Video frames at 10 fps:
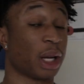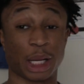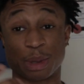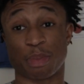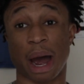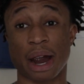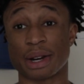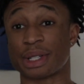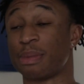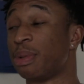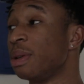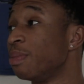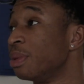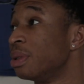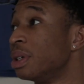Inspire some
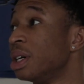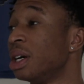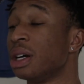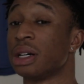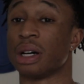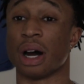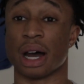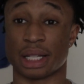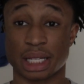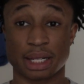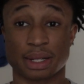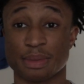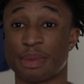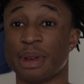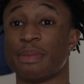people, teach
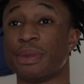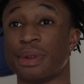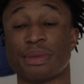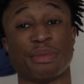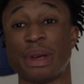some people,